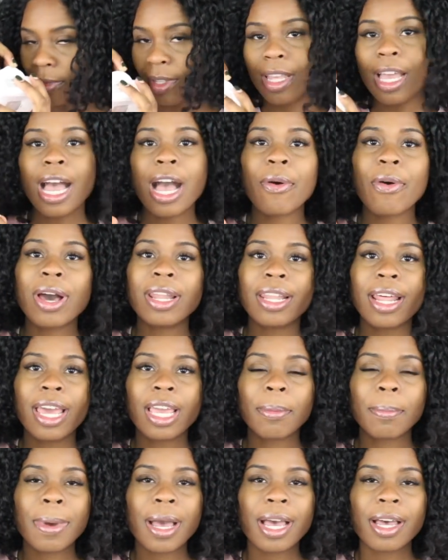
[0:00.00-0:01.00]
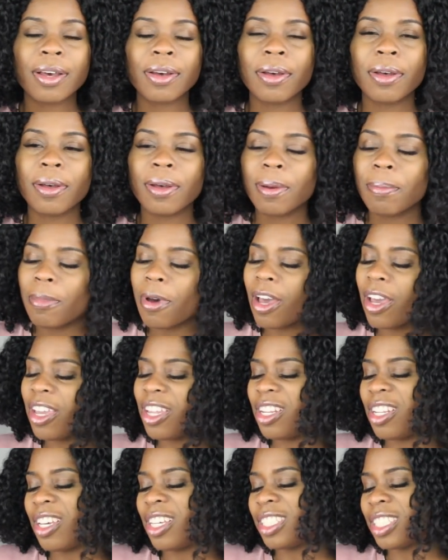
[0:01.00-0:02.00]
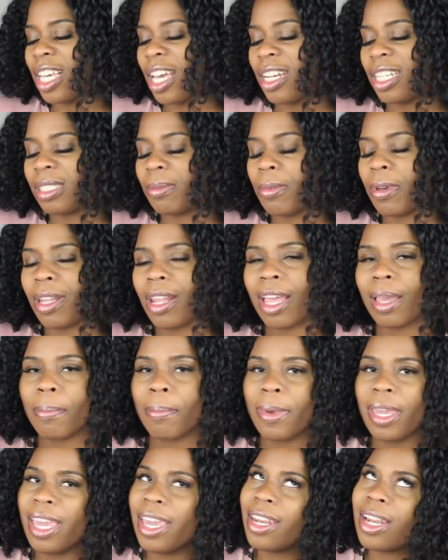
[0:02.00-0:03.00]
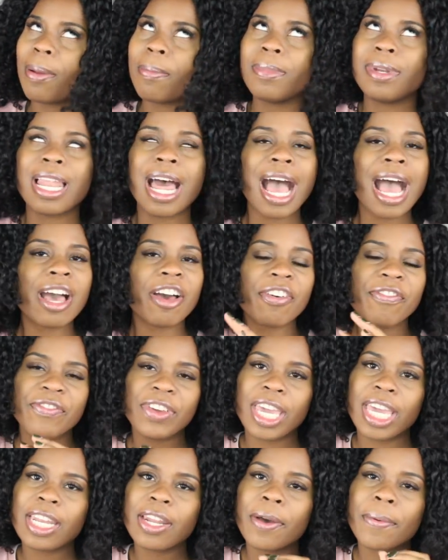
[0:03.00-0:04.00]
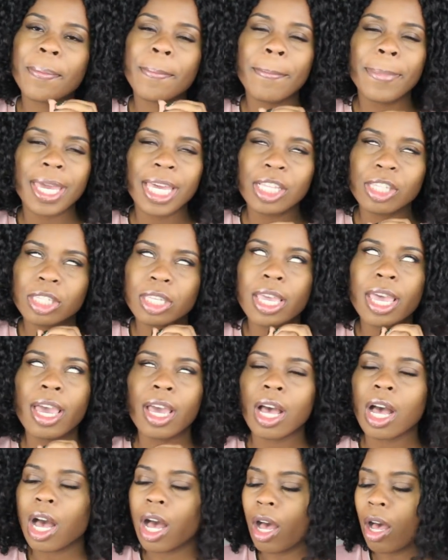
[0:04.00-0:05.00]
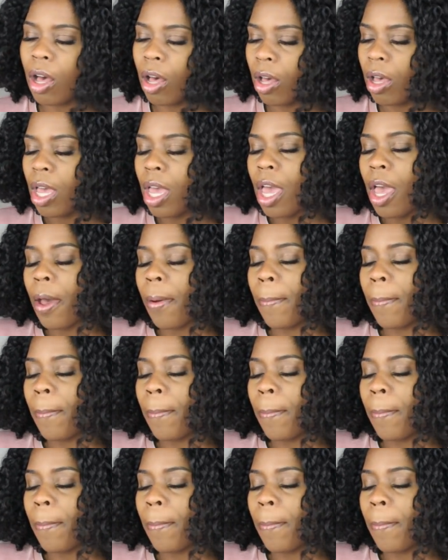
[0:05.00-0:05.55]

How I like my it does kind of smell like mint, and I'm not a fan of mint at all,